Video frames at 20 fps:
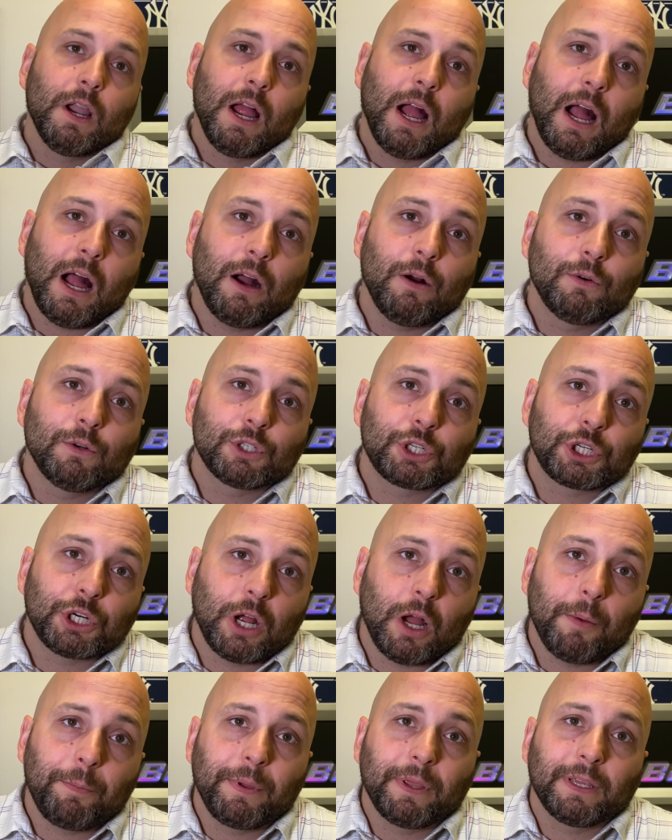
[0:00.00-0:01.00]
out
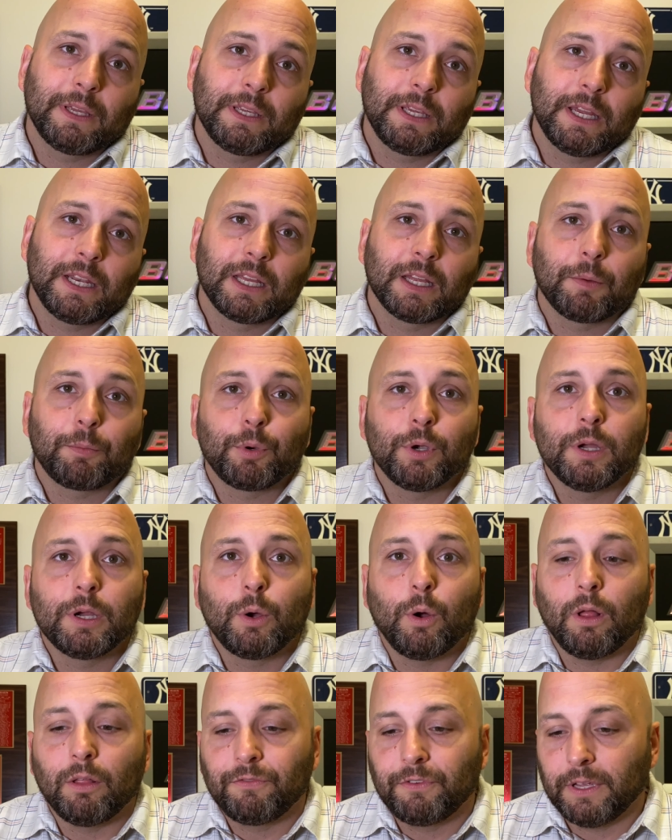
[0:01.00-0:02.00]
shopping and getting a
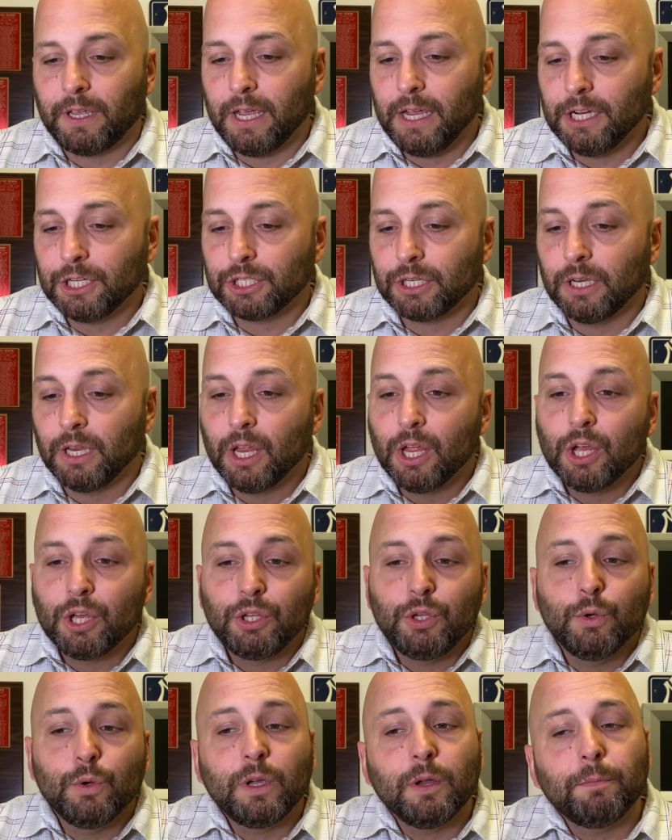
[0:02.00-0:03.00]
pre-qualification,
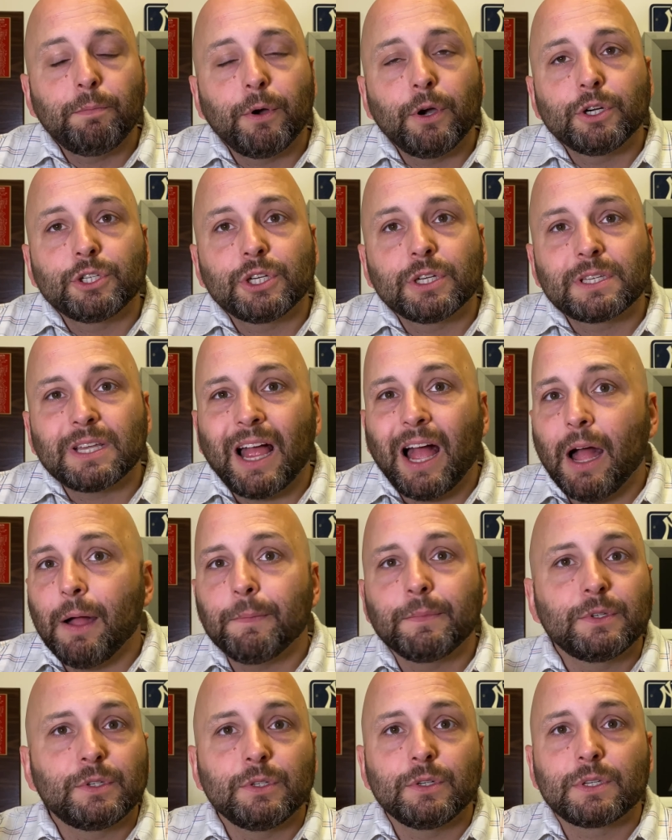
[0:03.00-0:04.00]
you can purchase
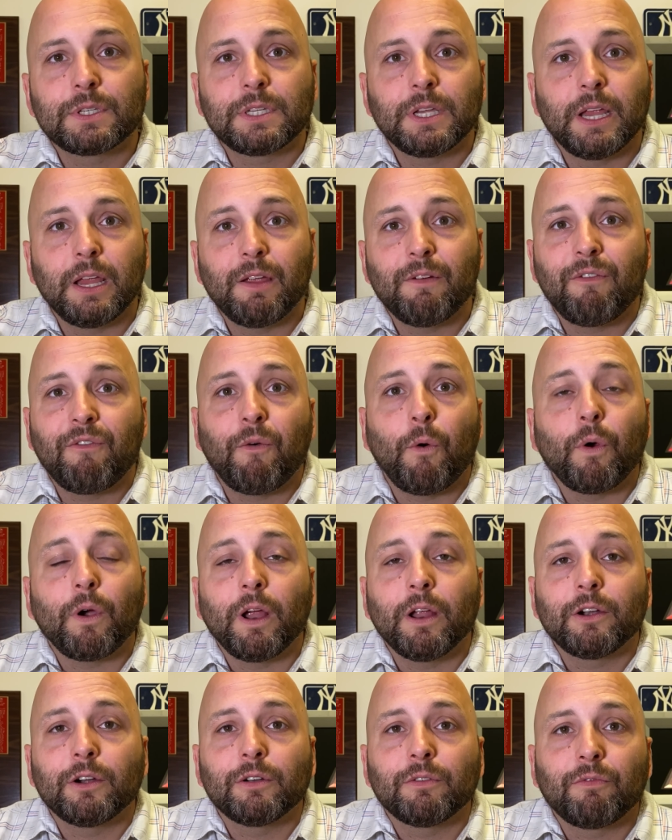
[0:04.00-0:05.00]
up to, say,
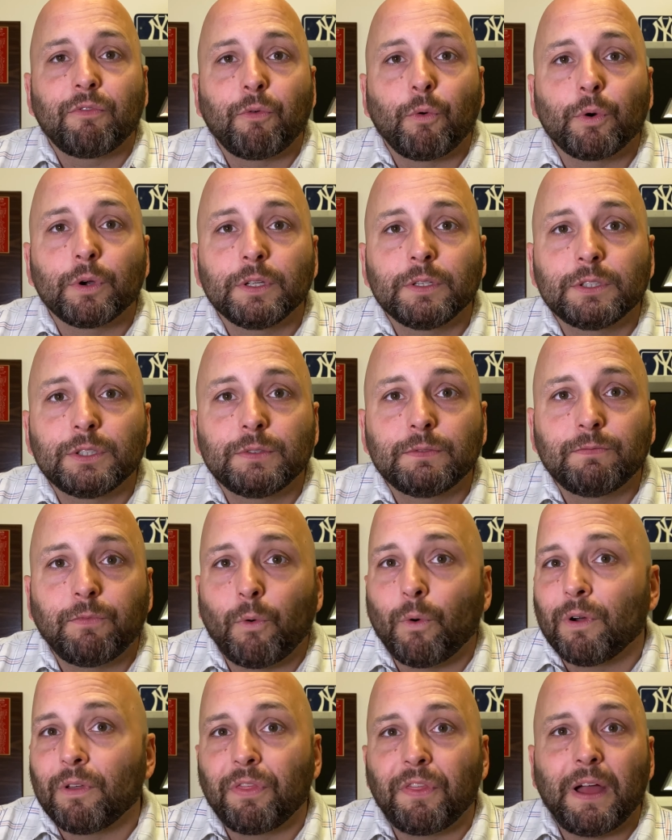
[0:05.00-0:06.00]

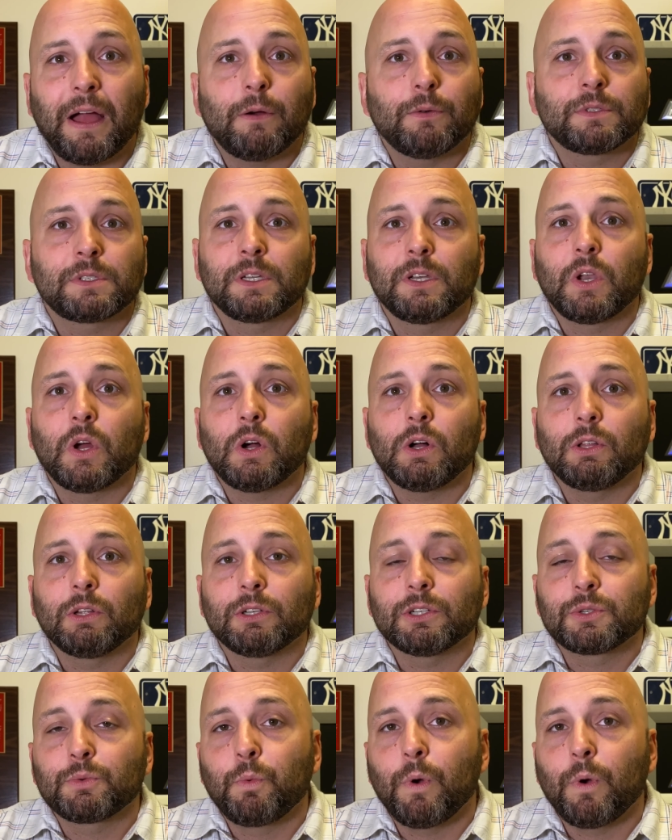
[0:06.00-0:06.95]
$444,000.